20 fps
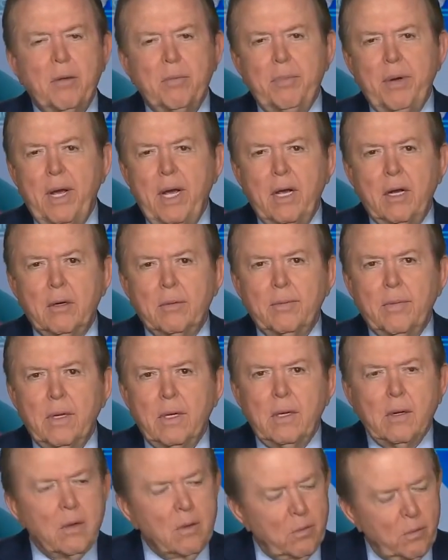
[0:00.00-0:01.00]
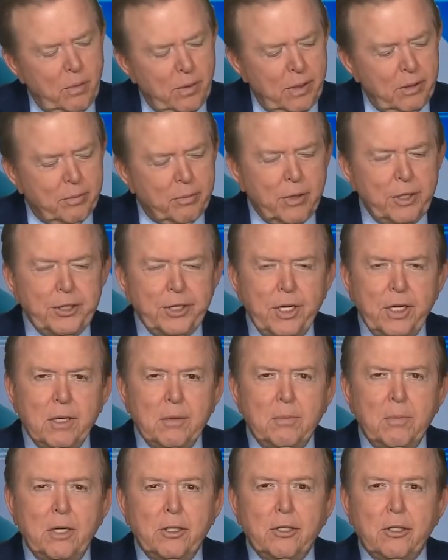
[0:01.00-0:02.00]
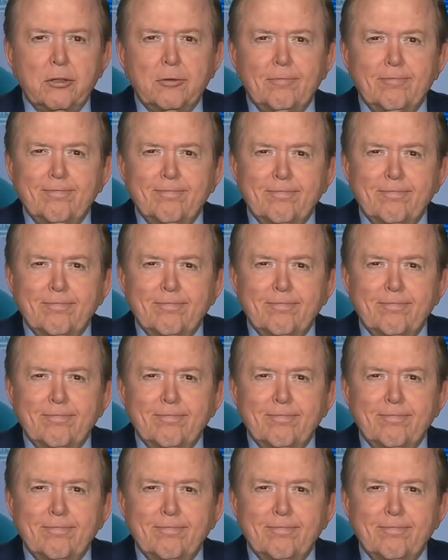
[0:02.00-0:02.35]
Pompeo, we appreciate it much.